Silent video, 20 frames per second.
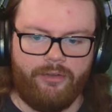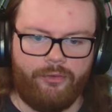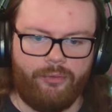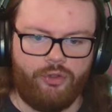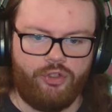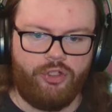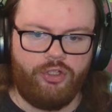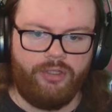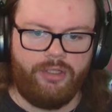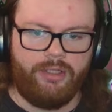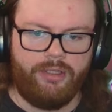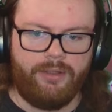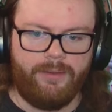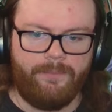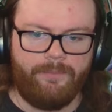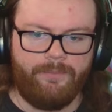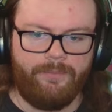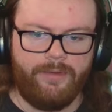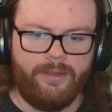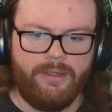throw a shield here.
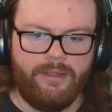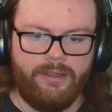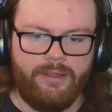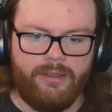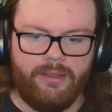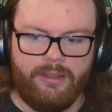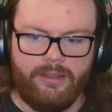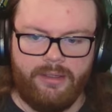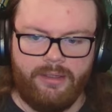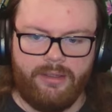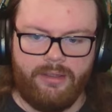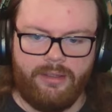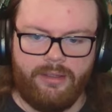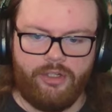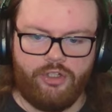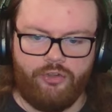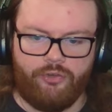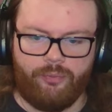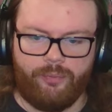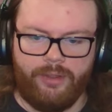
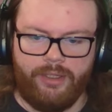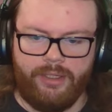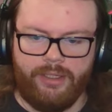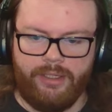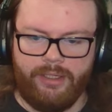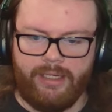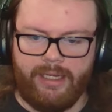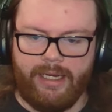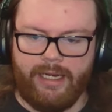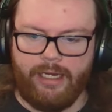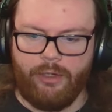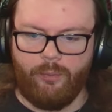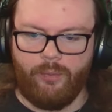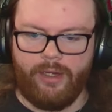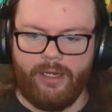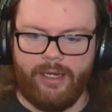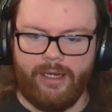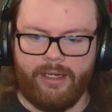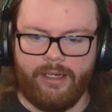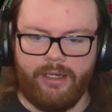Let's just run
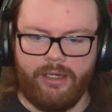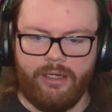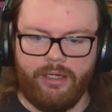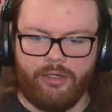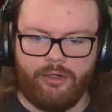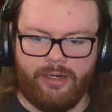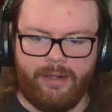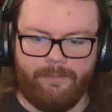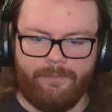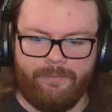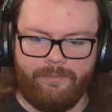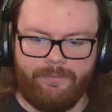away. Oh, crap.